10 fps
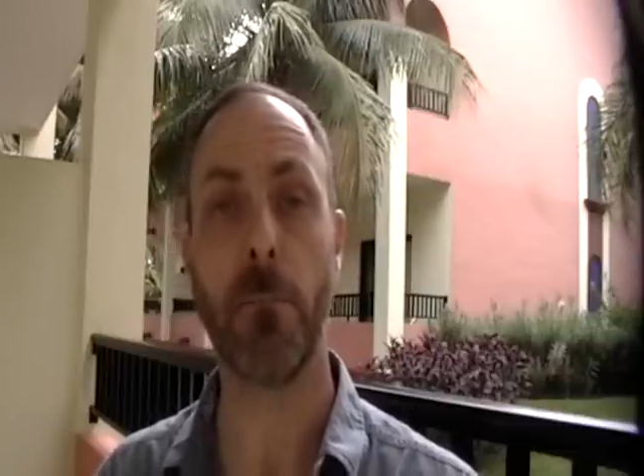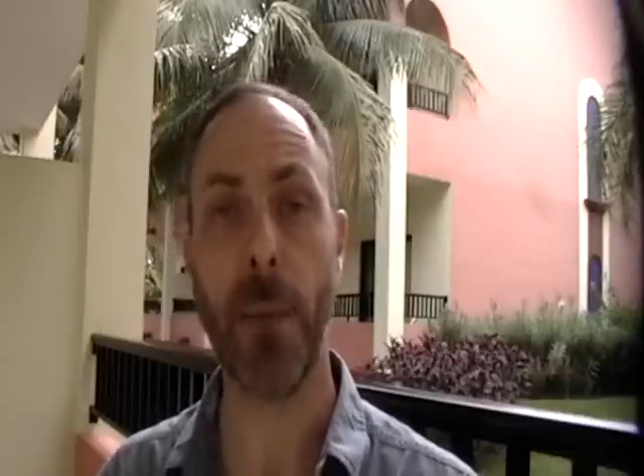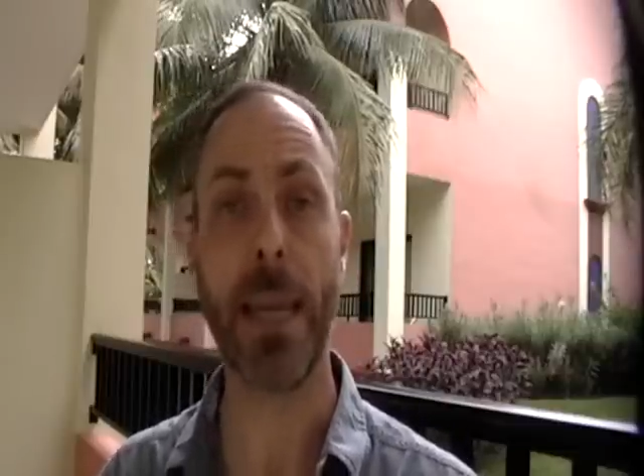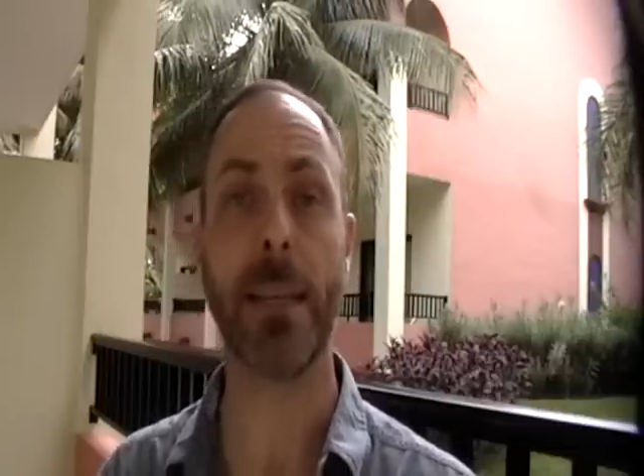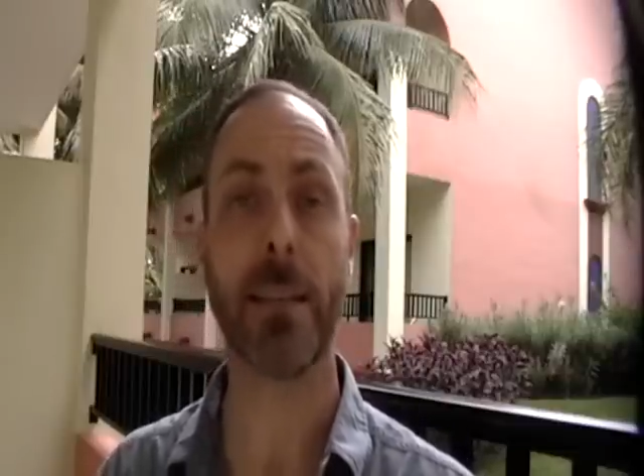
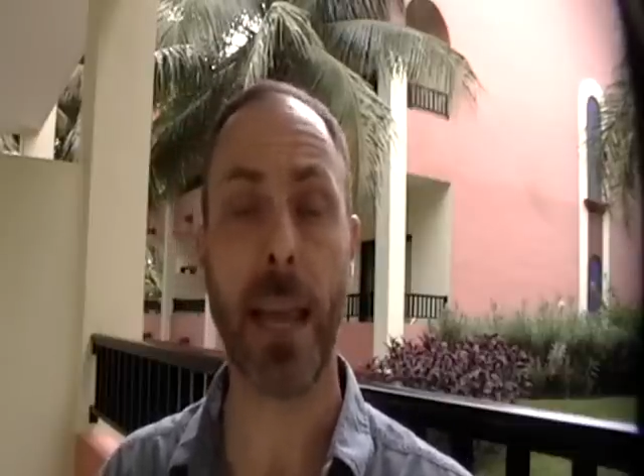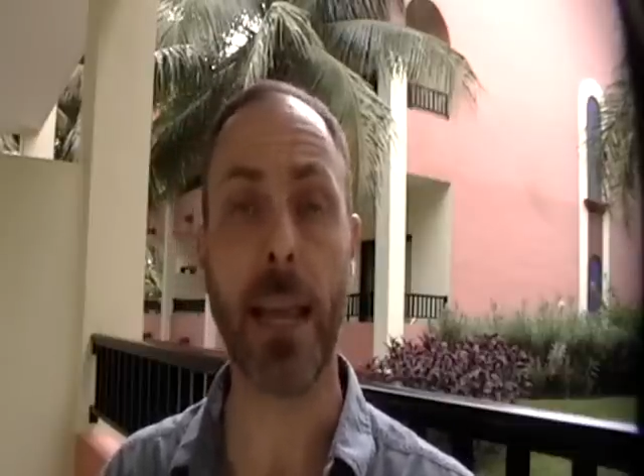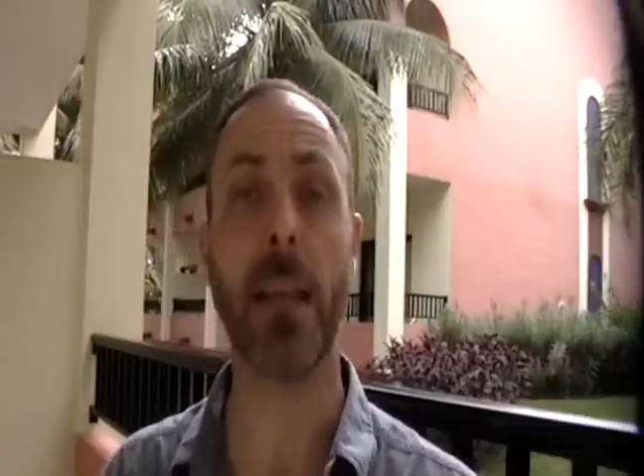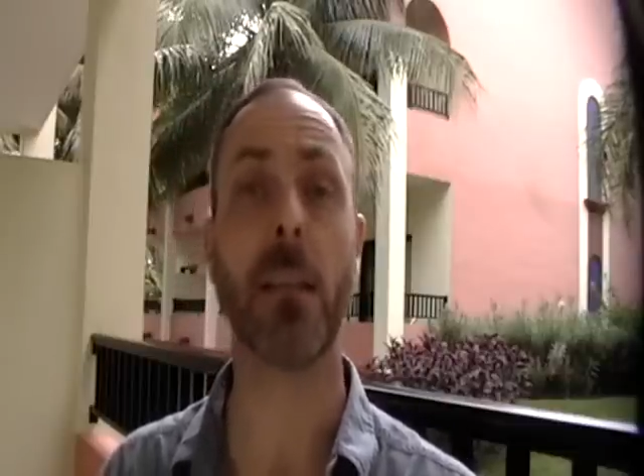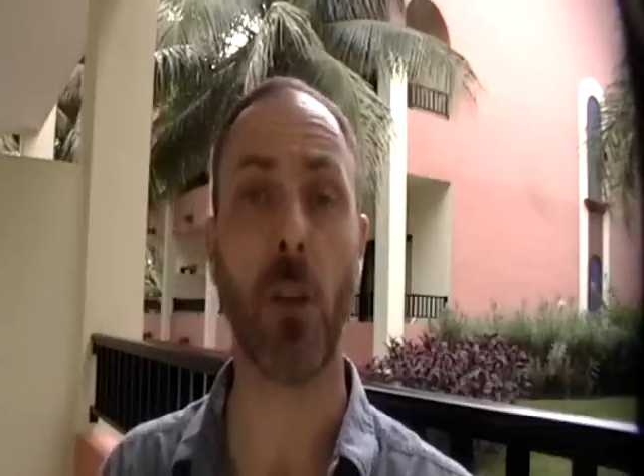
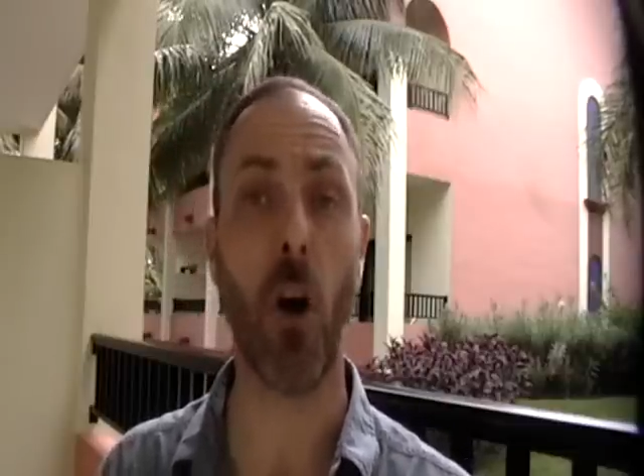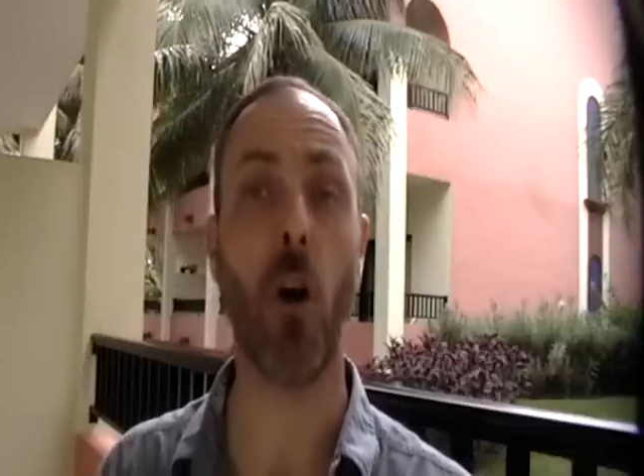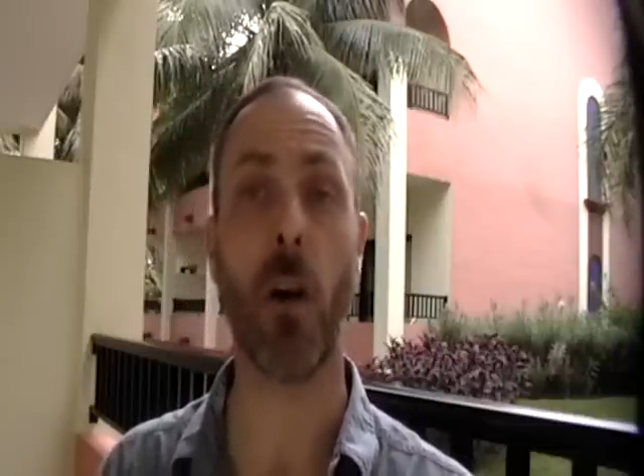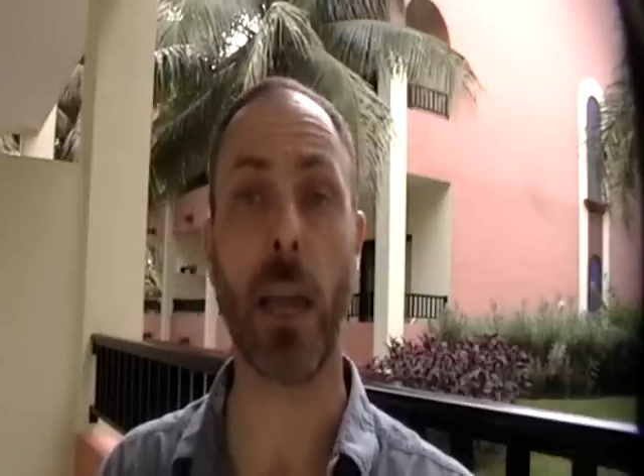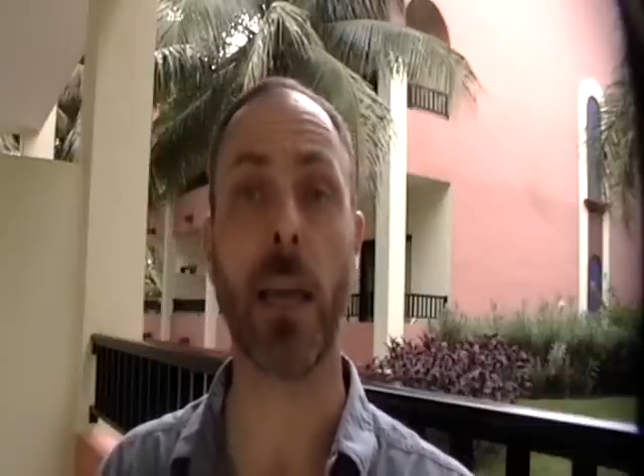maintaining
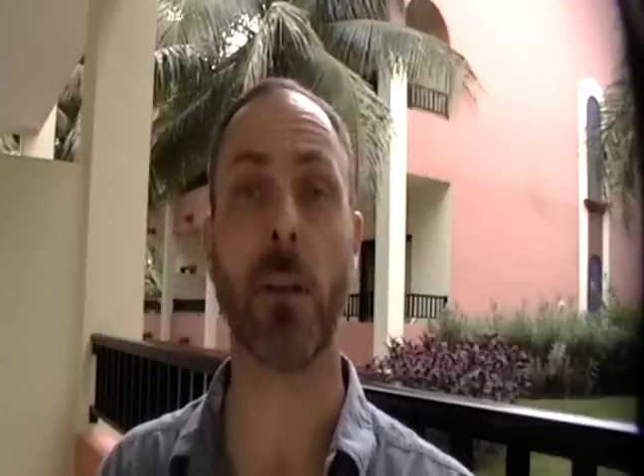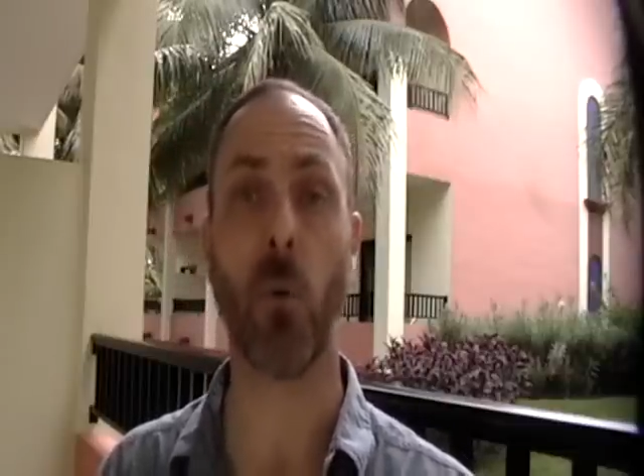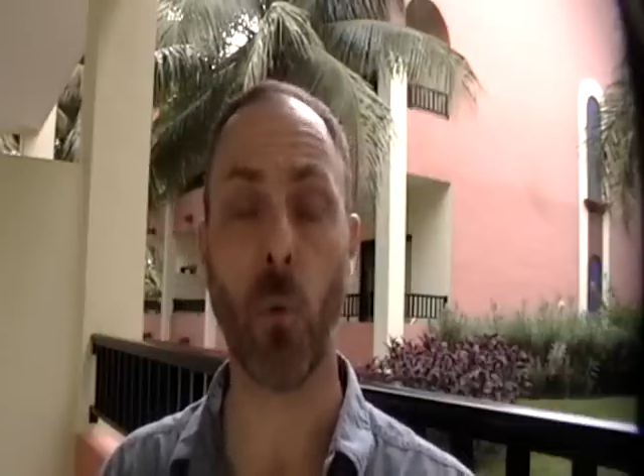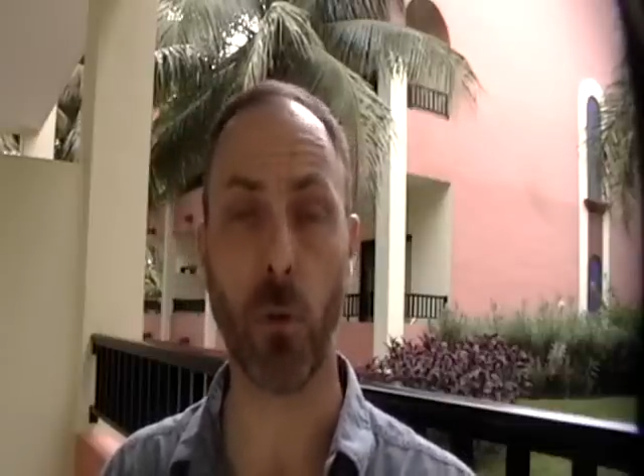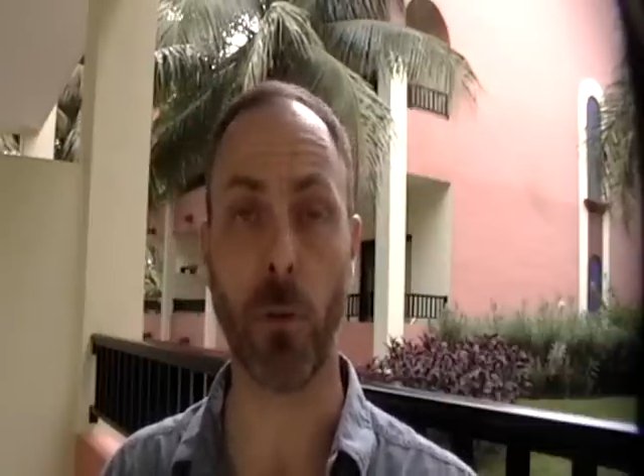law
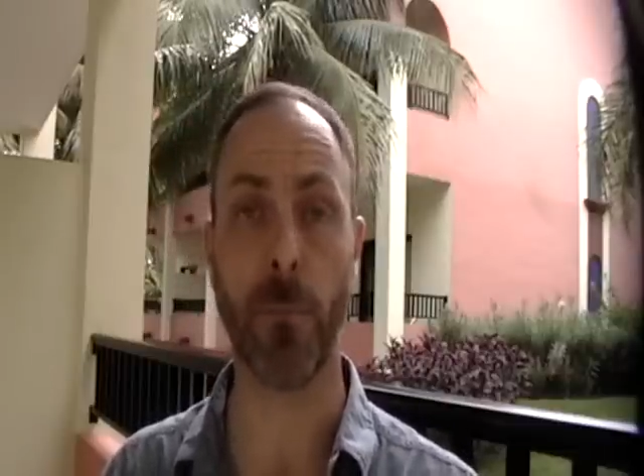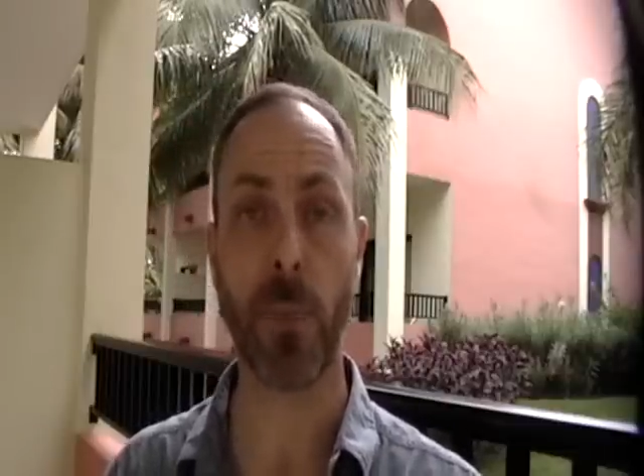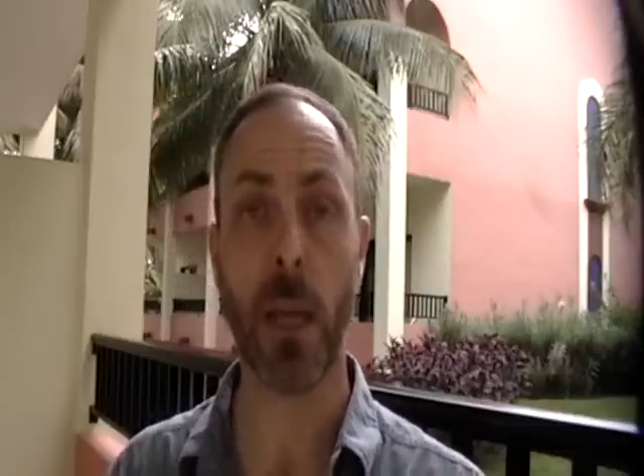and order.